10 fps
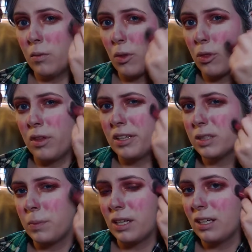with
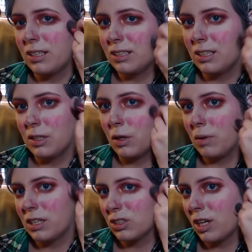these, because
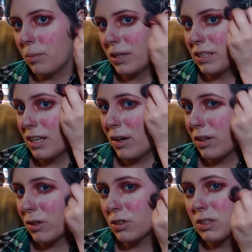when it's not blended out,
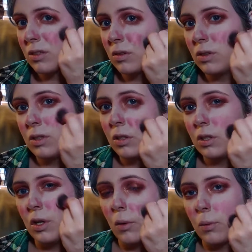it looks
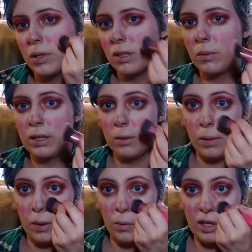really weird,
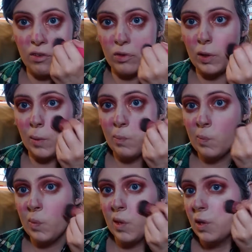but whenever
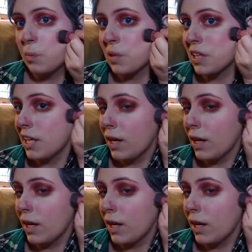blended